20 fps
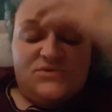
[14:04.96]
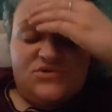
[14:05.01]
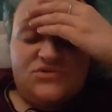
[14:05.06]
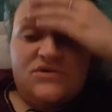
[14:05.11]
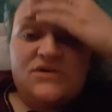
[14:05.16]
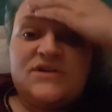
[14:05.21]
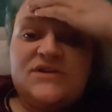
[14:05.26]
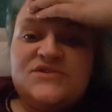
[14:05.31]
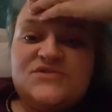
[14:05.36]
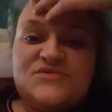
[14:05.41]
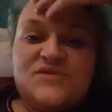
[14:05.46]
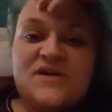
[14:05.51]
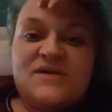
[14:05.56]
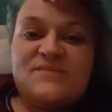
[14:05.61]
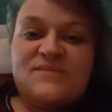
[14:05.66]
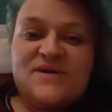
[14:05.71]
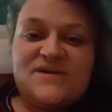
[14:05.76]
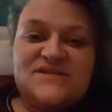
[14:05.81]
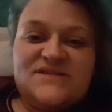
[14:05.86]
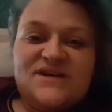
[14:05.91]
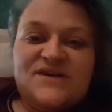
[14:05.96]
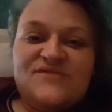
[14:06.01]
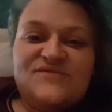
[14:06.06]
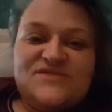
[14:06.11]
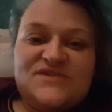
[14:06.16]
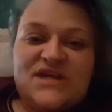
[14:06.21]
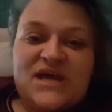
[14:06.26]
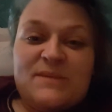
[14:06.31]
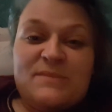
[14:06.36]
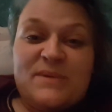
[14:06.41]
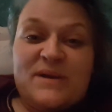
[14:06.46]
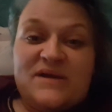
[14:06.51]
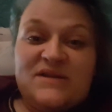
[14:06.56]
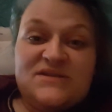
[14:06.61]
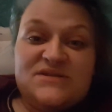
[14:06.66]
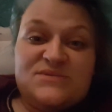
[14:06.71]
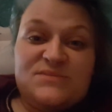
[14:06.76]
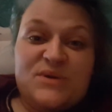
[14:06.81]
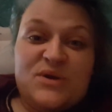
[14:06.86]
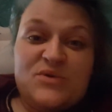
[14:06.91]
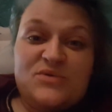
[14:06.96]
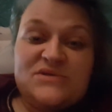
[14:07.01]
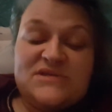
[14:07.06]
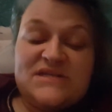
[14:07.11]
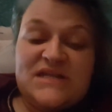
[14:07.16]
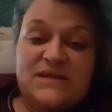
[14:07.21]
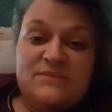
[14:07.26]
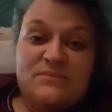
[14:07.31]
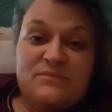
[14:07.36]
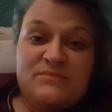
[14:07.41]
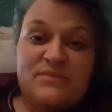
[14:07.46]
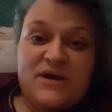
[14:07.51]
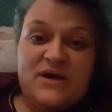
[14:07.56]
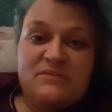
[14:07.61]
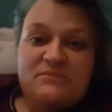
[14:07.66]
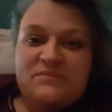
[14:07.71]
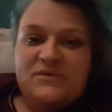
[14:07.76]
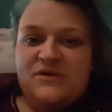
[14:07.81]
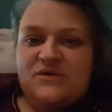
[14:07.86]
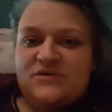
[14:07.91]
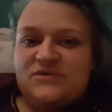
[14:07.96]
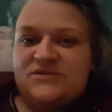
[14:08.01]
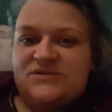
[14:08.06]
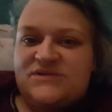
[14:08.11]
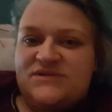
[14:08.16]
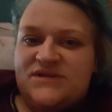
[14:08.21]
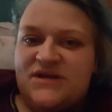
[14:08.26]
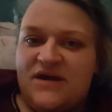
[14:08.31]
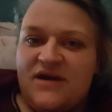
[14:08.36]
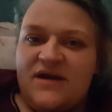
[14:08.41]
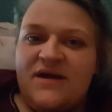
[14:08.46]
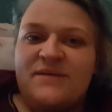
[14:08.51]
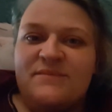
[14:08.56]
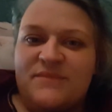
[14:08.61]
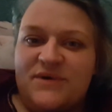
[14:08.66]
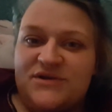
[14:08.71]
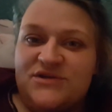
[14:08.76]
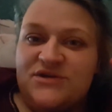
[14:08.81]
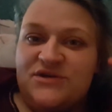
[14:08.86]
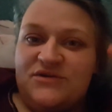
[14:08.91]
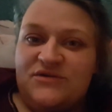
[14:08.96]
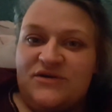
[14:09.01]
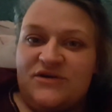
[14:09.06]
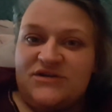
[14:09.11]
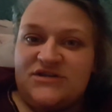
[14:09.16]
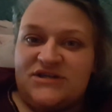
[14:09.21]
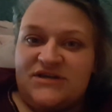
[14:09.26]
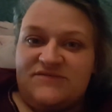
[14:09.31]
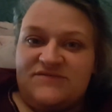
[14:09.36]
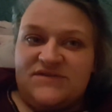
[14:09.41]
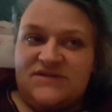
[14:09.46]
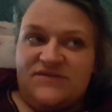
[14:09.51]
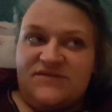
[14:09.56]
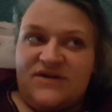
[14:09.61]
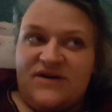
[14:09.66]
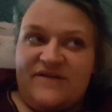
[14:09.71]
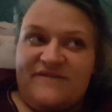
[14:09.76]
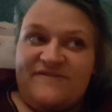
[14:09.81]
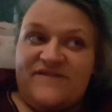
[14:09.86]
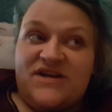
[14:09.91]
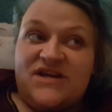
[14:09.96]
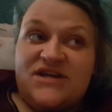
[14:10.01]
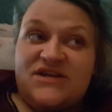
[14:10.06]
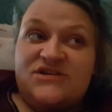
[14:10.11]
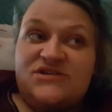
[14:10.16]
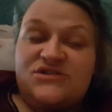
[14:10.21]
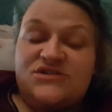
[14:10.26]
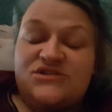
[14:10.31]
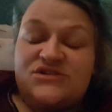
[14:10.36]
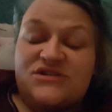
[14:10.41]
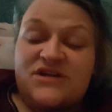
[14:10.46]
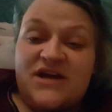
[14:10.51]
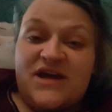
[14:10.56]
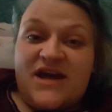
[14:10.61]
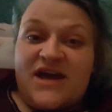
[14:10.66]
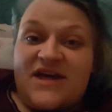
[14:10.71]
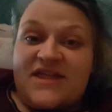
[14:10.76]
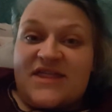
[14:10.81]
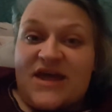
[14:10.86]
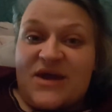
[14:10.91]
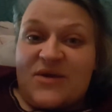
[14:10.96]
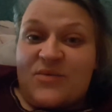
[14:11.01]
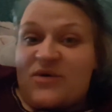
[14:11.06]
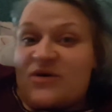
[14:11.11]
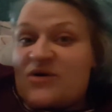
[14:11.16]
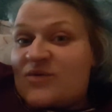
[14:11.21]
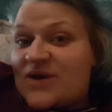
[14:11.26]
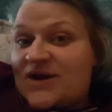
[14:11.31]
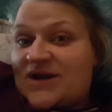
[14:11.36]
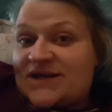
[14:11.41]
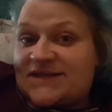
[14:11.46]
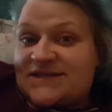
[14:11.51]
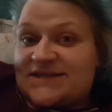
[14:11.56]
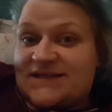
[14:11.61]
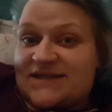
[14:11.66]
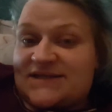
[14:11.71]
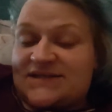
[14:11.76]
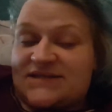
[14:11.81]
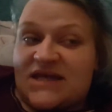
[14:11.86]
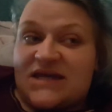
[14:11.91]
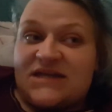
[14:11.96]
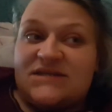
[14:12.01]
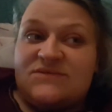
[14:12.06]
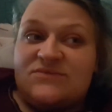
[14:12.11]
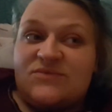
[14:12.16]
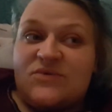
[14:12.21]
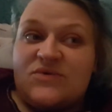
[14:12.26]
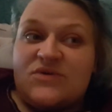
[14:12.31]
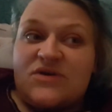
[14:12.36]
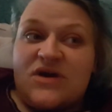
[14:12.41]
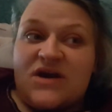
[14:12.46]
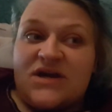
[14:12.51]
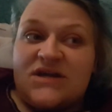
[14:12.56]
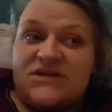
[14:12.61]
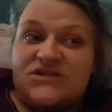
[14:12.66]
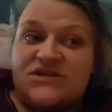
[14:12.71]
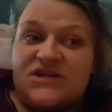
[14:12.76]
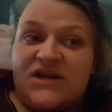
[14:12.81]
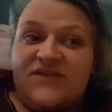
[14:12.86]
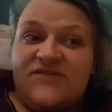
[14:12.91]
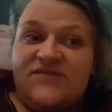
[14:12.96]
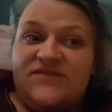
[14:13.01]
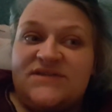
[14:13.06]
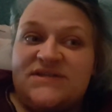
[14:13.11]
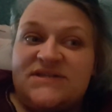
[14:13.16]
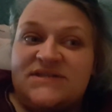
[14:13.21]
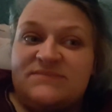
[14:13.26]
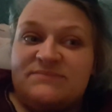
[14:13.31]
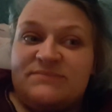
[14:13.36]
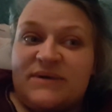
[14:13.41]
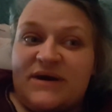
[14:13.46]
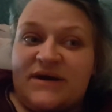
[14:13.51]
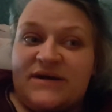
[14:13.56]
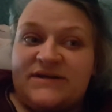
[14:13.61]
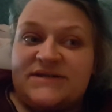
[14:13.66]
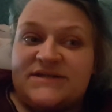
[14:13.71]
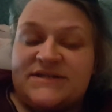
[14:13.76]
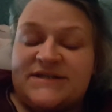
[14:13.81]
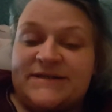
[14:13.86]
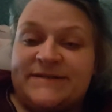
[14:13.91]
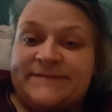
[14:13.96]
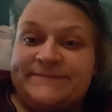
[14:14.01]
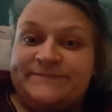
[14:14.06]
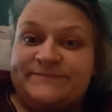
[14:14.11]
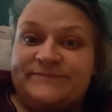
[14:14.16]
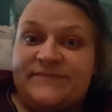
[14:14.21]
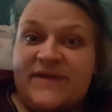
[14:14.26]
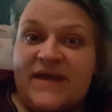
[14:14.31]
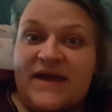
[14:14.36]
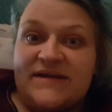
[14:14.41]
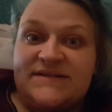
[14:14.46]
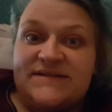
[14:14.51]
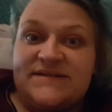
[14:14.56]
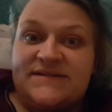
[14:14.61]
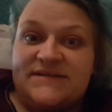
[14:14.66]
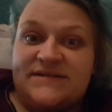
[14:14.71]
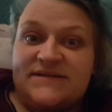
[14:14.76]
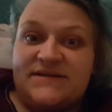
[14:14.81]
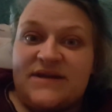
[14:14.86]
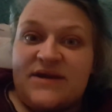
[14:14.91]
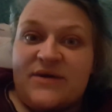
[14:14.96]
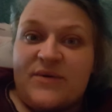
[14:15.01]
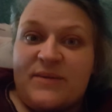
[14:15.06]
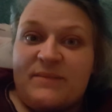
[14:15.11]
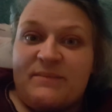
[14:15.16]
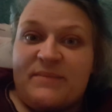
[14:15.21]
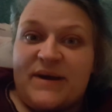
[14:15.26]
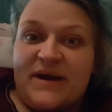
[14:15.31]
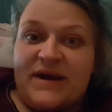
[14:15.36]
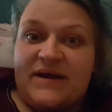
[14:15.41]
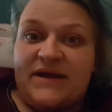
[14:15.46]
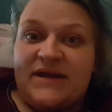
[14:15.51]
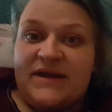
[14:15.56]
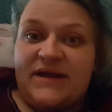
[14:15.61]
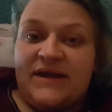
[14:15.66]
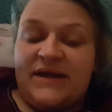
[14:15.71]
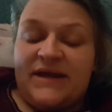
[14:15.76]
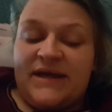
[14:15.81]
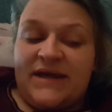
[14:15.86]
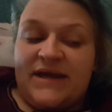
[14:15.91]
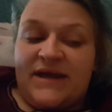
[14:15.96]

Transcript: I've been trying to train myself to get back into my old sleeping pattern, because my two night shifts are now finished. They were quite successful night shifts, but yes, now I'm back